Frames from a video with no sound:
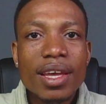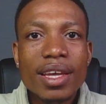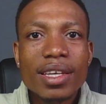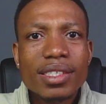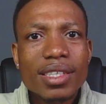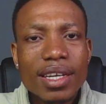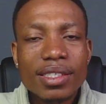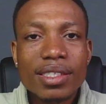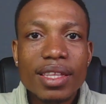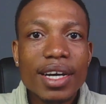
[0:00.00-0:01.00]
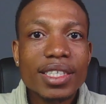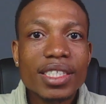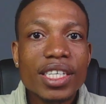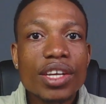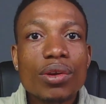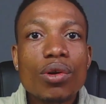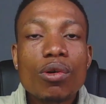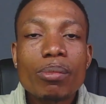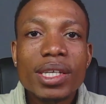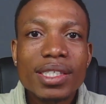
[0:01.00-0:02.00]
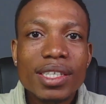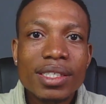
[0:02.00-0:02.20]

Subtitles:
he states that he knows Mr.